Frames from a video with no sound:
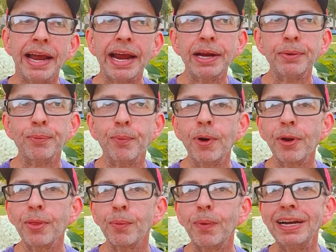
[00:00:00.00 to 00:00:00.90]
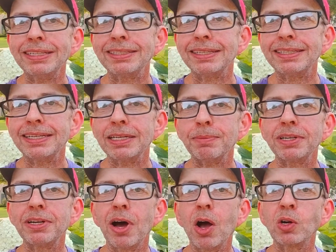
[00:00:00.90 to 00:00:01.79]
and one of the ways the
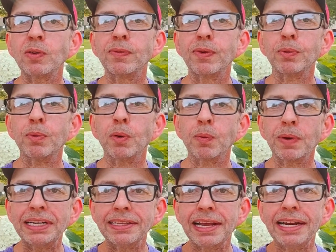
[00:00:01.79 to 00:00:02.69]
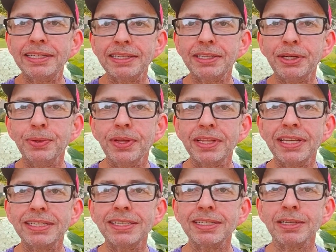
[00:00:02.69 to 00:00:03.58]
cinematographer will relay to you
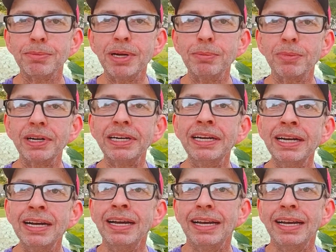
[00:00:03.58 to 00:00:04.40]
that this is a memory